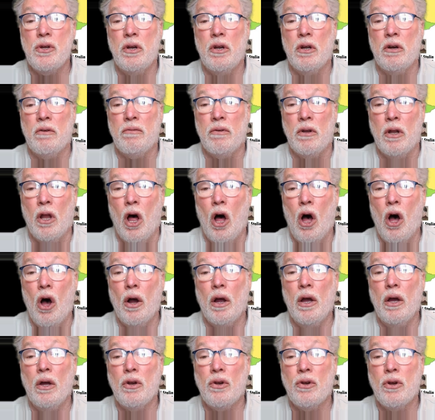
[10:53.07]
of
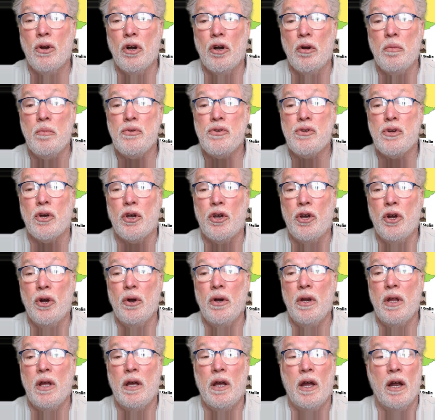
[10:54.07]
long-term
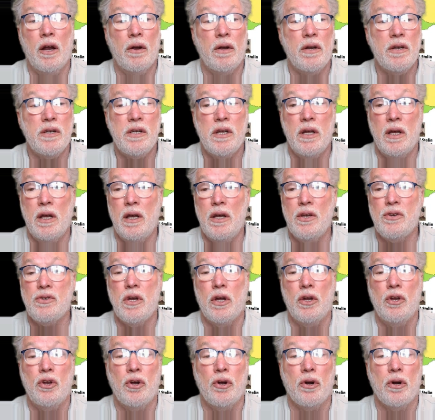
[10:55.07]
security guarantees
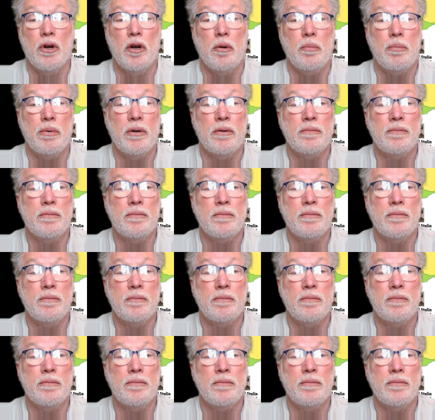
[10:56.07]
in Europe.